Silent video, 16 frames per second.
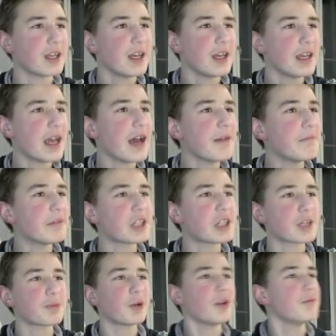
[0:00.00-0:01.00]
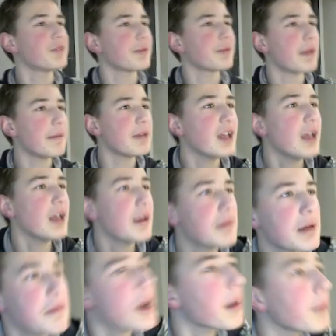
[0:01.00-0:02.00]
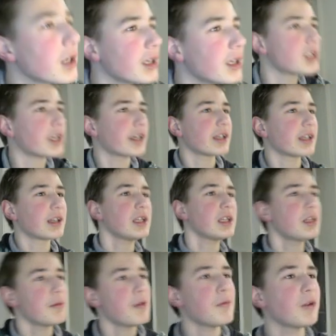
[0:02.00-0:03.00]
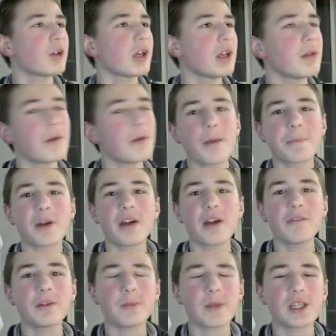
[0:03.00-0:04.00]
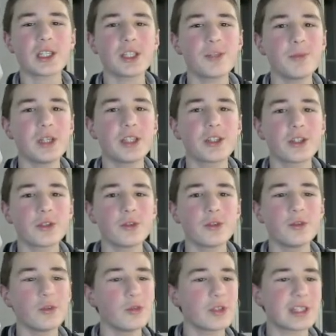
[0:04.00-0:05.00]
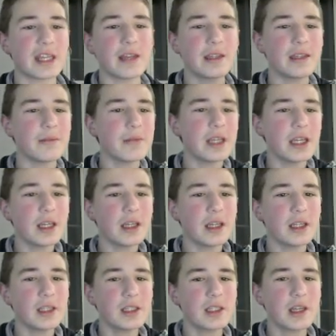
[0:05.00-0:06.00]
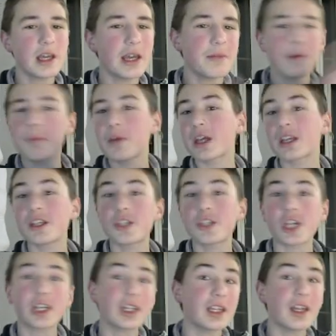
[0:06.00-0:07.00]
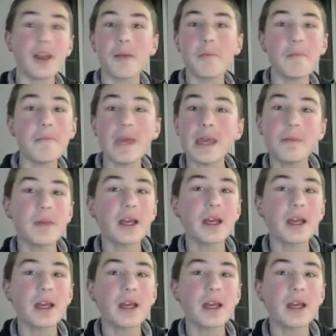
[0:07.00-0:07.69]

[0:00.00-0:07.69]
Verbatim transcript: Yeah, chess poems. Maybe I'm gonna check it later. Maybe you can private message me to send me it, and maybe I can check it, and maybe